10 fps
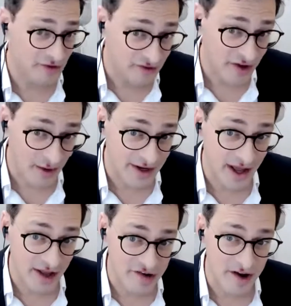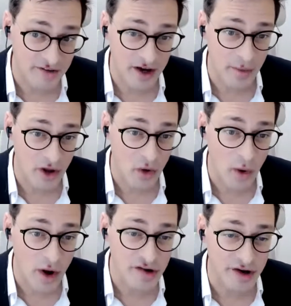staring down China's economic
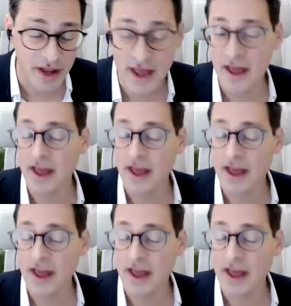coercion,